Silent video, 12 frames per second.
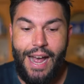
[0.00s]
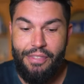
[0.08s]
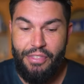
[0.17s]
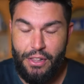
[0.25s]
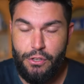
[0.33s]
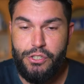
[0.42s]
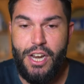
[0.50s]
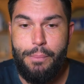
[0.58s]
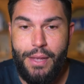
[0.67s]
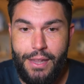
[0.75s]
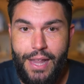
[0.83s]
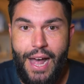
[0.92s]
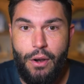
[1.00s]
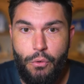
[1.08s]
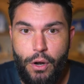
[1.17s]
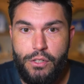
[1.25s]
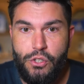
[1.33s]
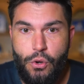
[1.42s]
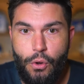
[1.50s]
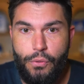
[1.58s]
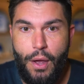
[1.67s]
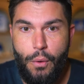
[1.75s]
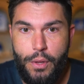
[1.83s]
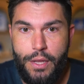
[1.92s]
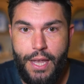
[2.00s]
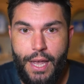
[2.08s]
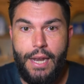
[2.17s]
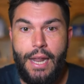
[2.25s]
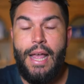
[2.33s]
I think there's going to be a lot of runs scored that weekend.